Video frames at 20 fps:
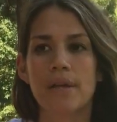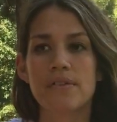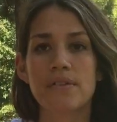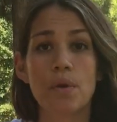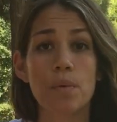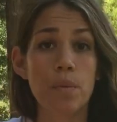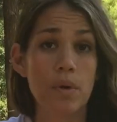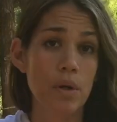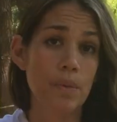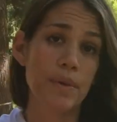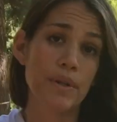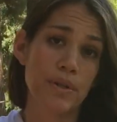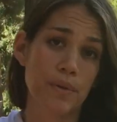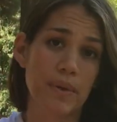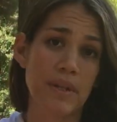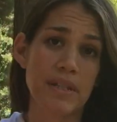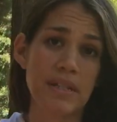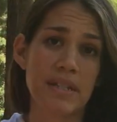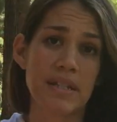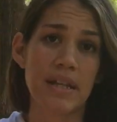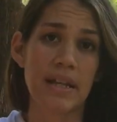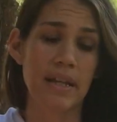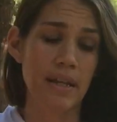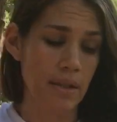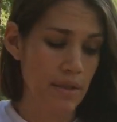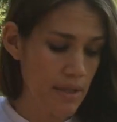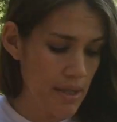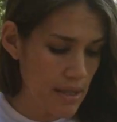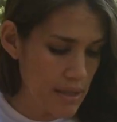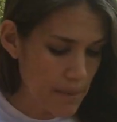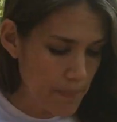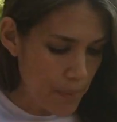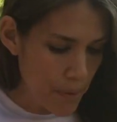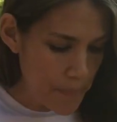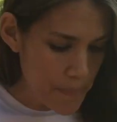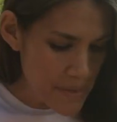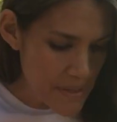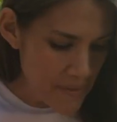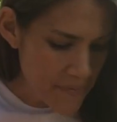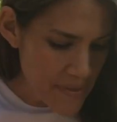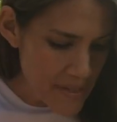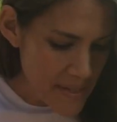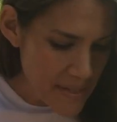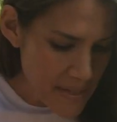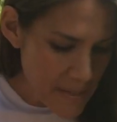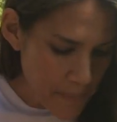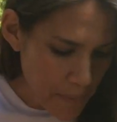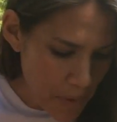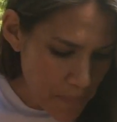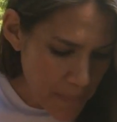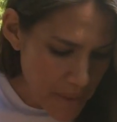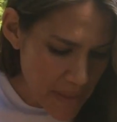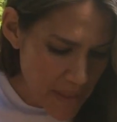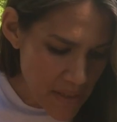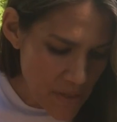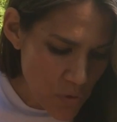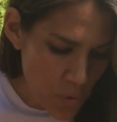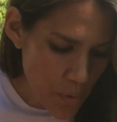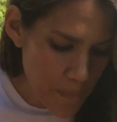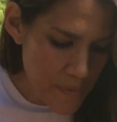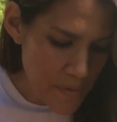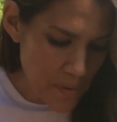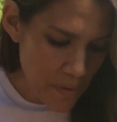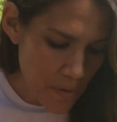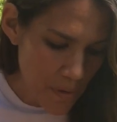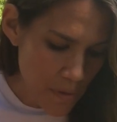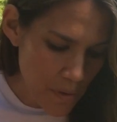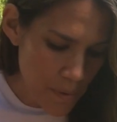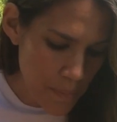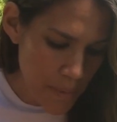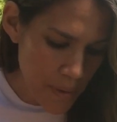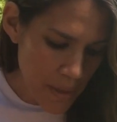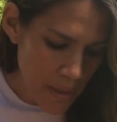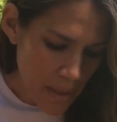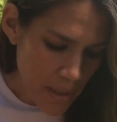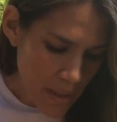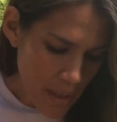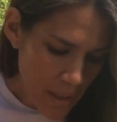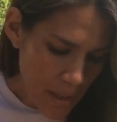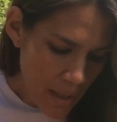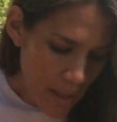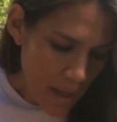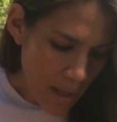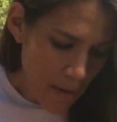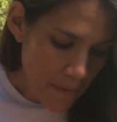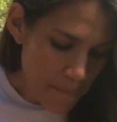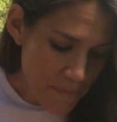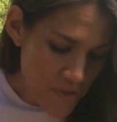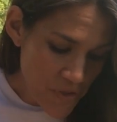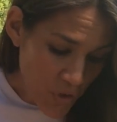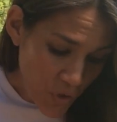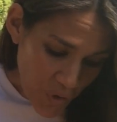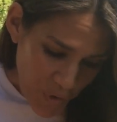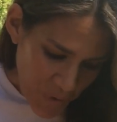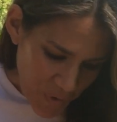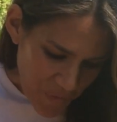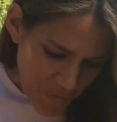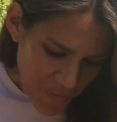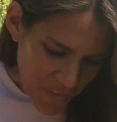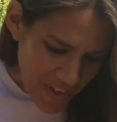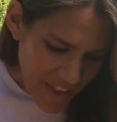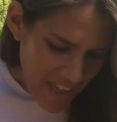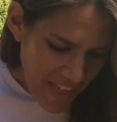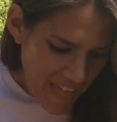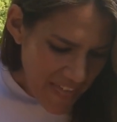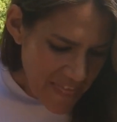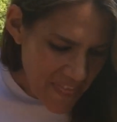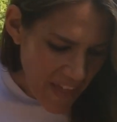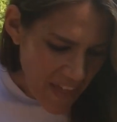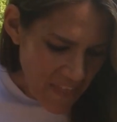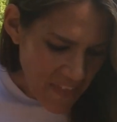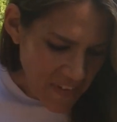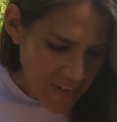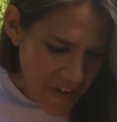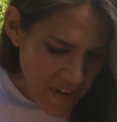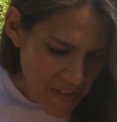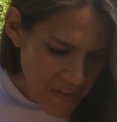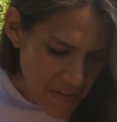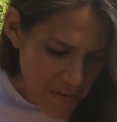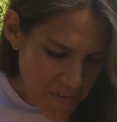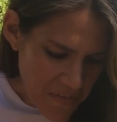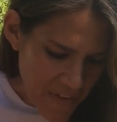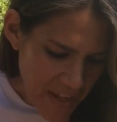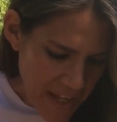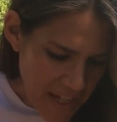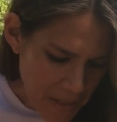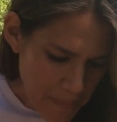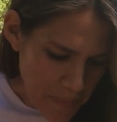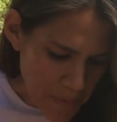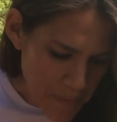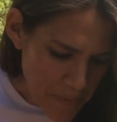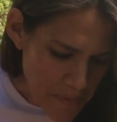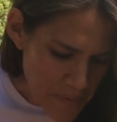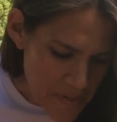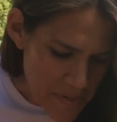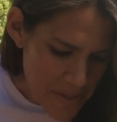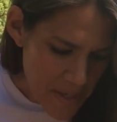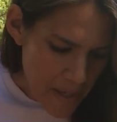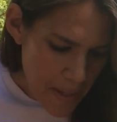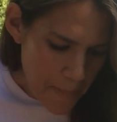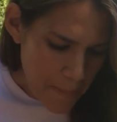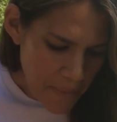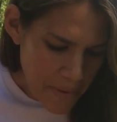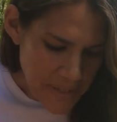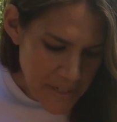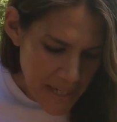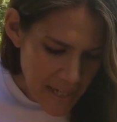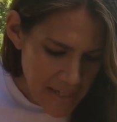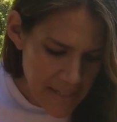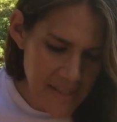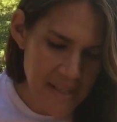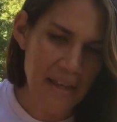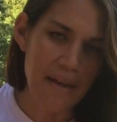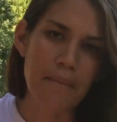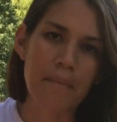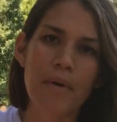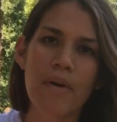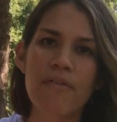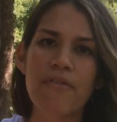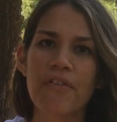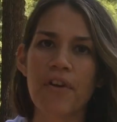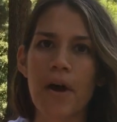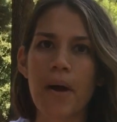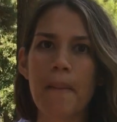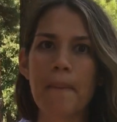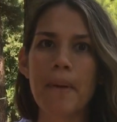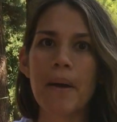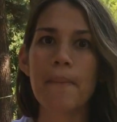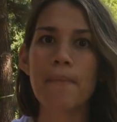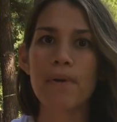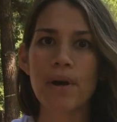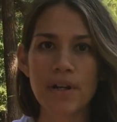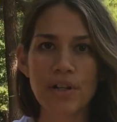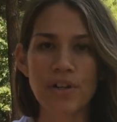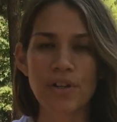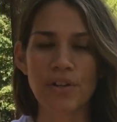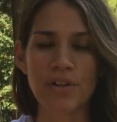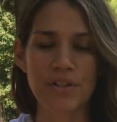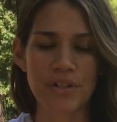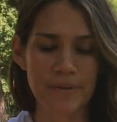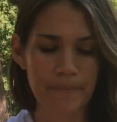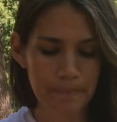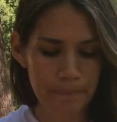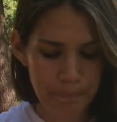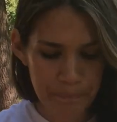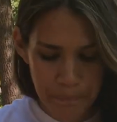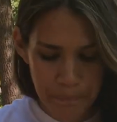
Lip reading: So what are we doing today? The purpose of this experiment is to observe that the color of animals protects them from predators.